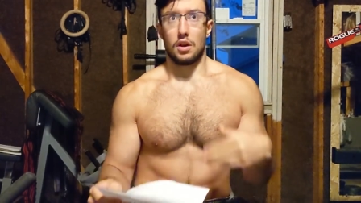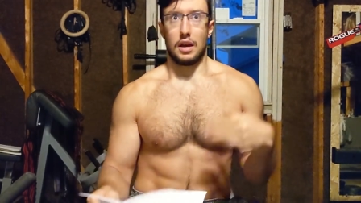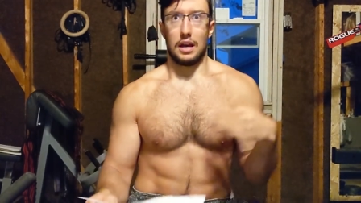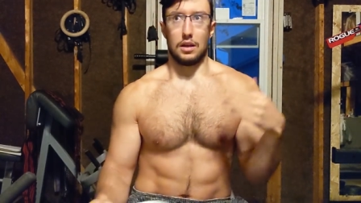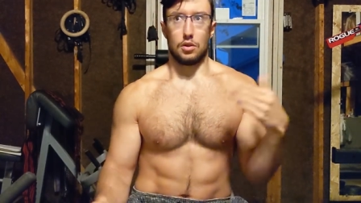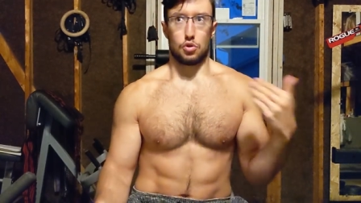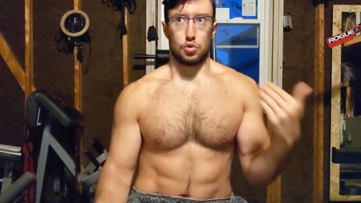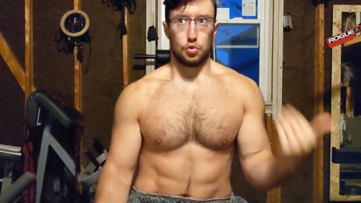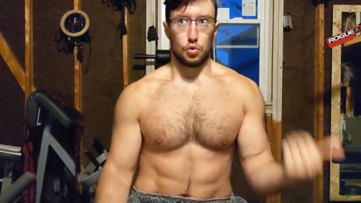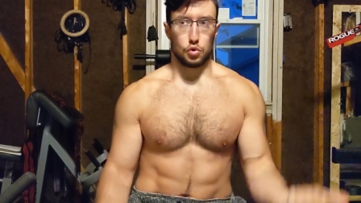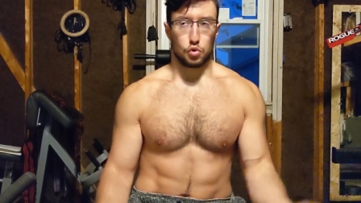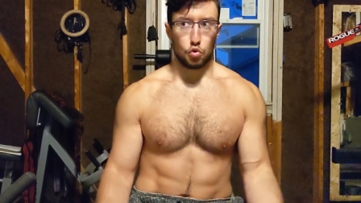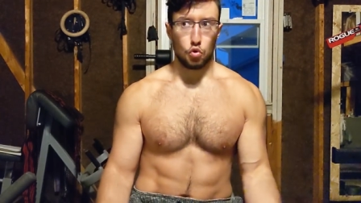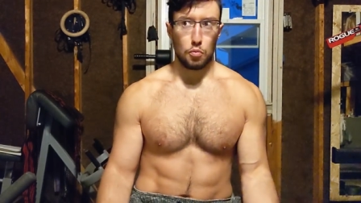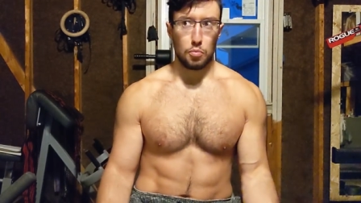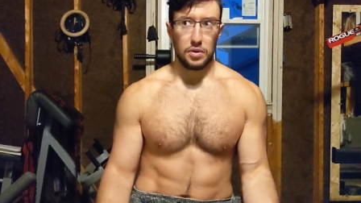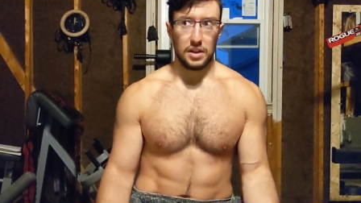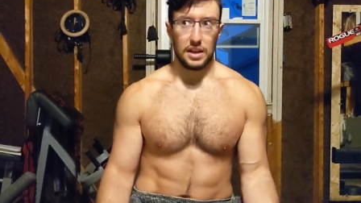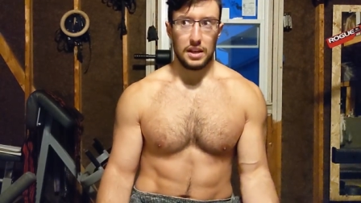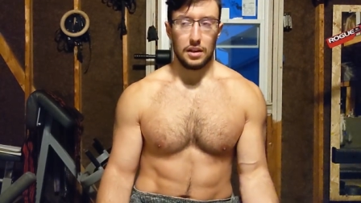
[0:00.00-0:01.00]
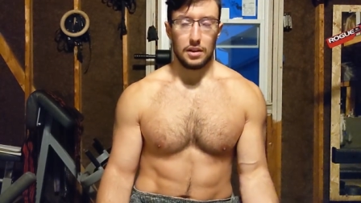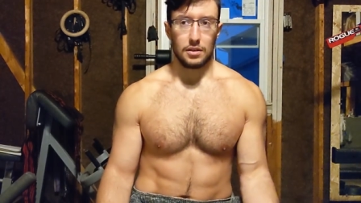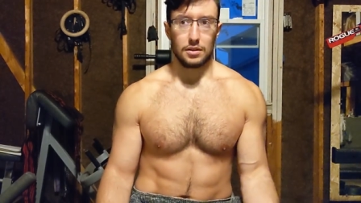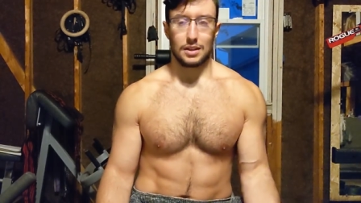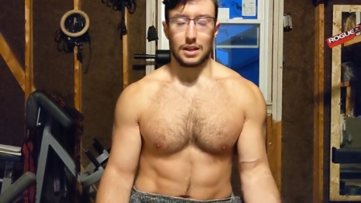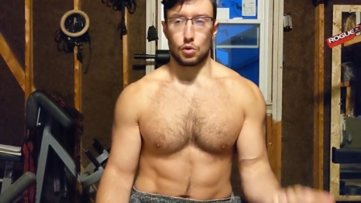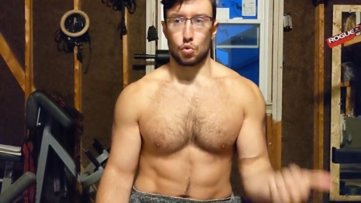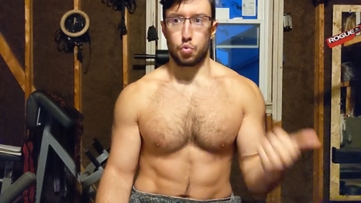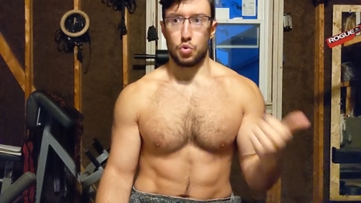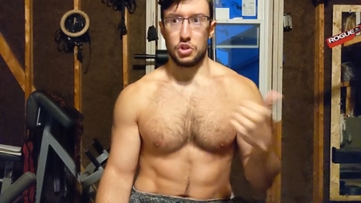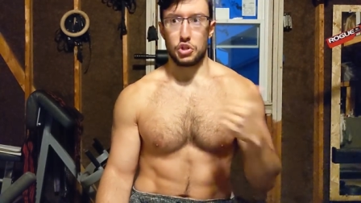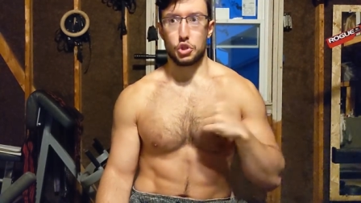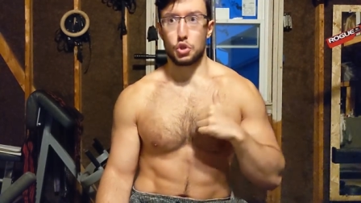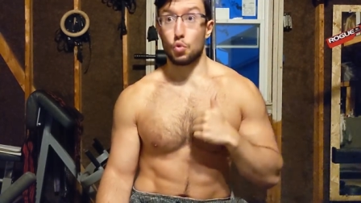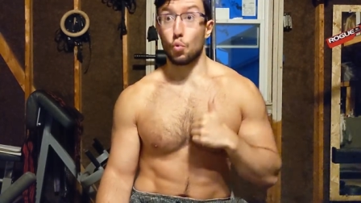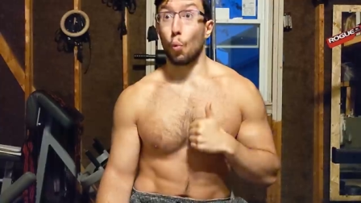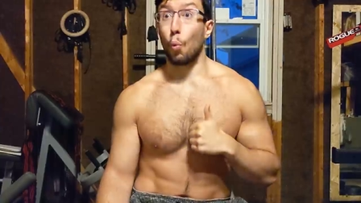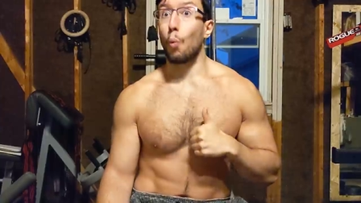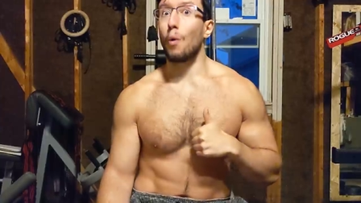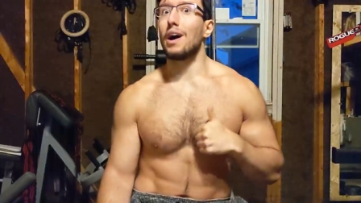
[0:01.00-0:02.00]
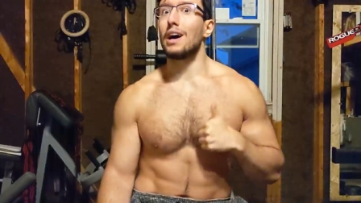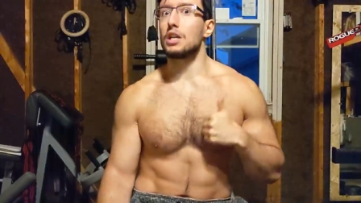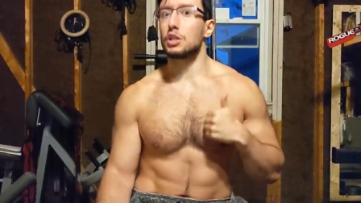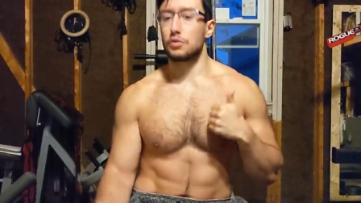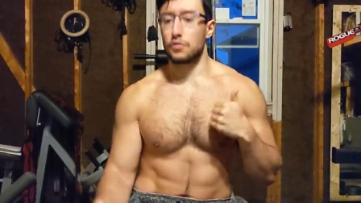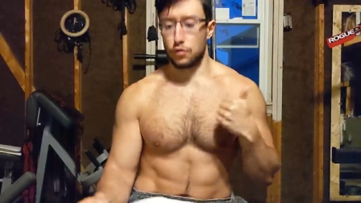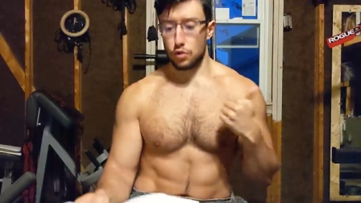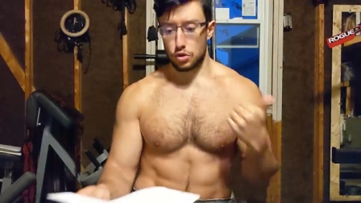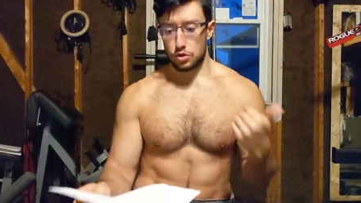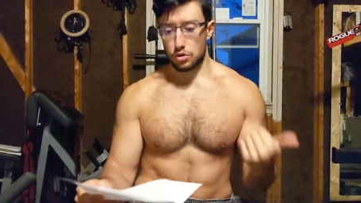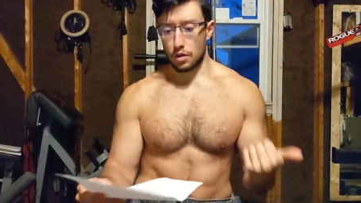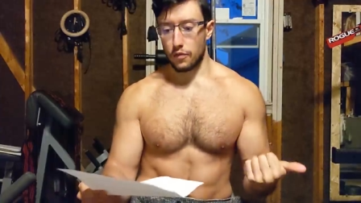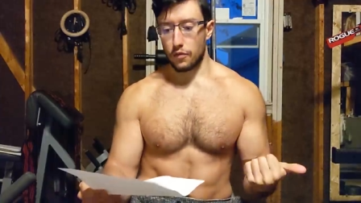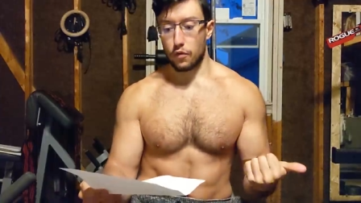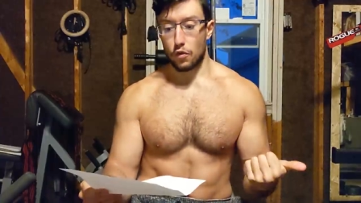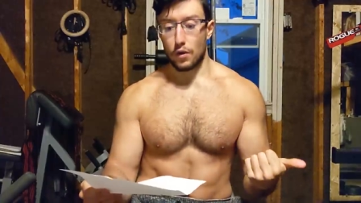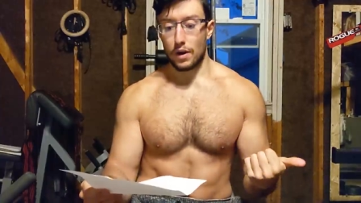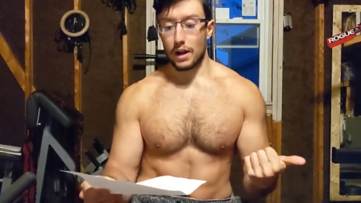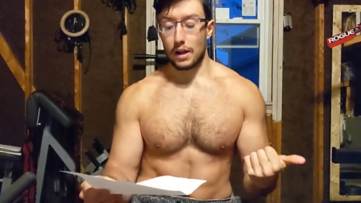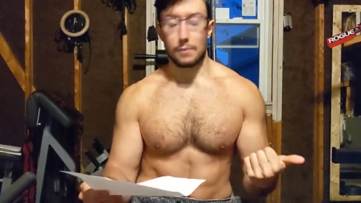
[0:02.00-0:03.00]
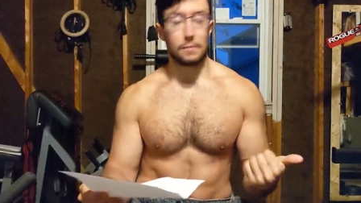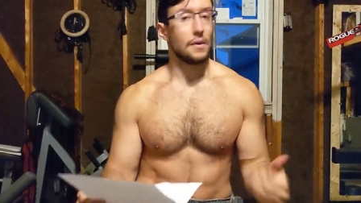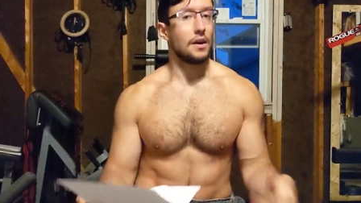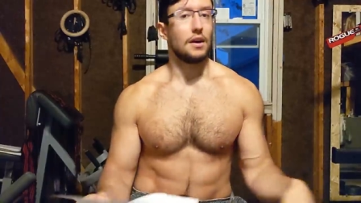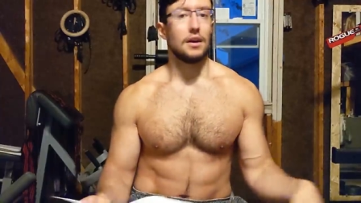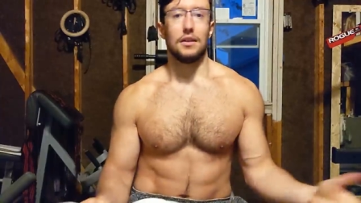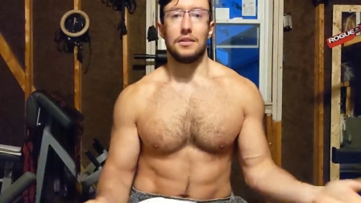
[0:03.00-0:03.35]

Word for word: It used to be that religion was for suffering.